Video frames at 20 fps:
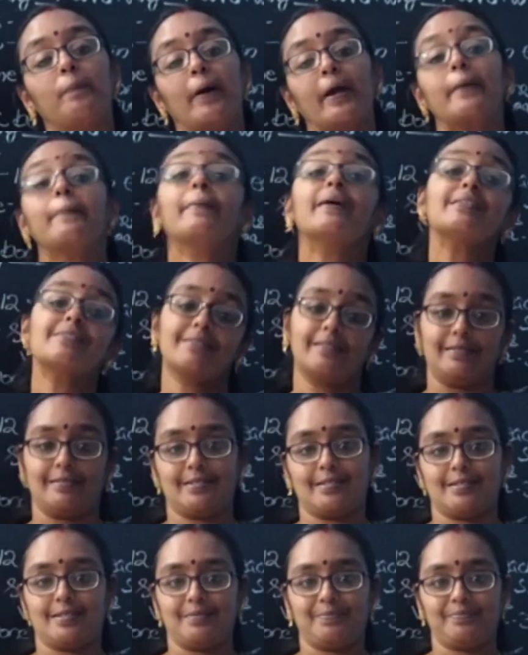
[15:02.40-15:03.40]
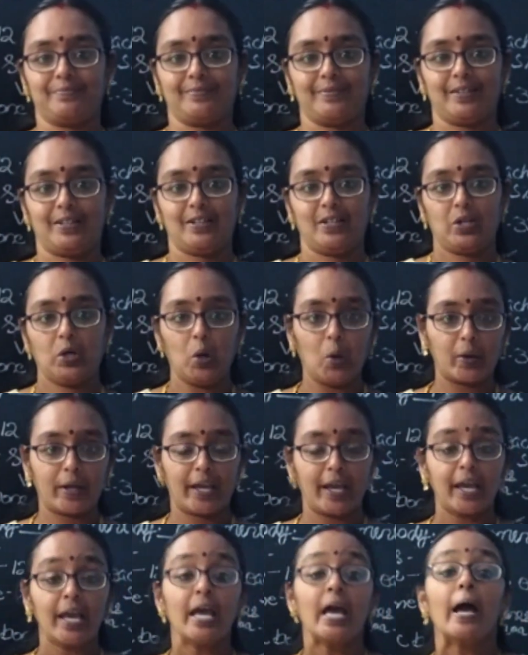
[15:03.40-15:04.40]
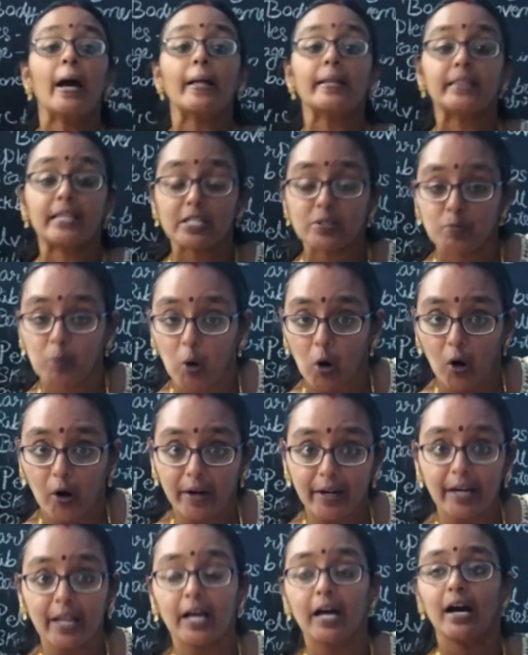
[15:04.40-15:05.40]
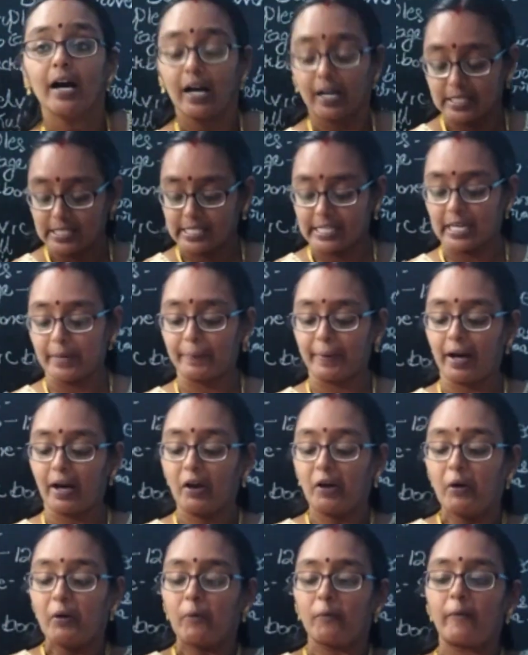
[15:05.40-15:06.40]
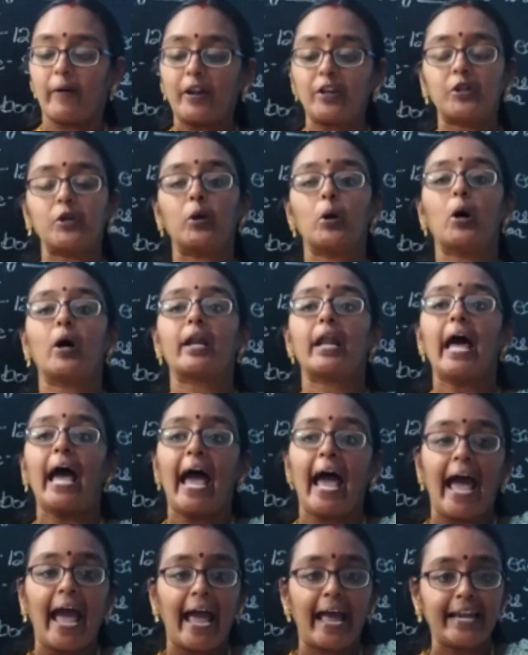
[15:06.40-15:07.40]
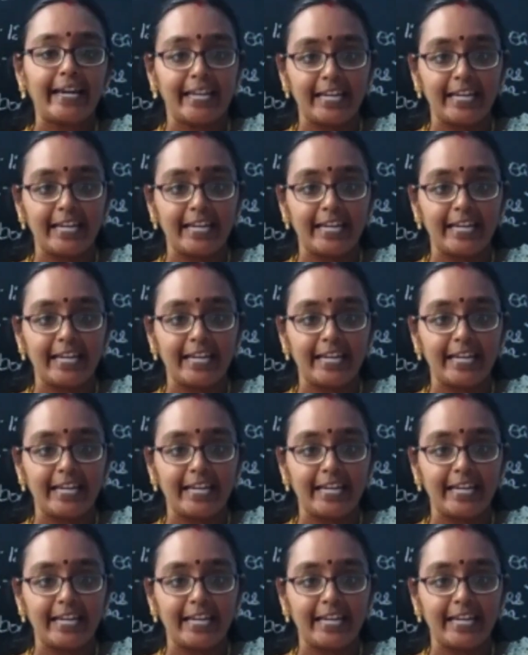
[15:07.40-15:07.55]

by muscles. Okay, this bone, see ma, when your hand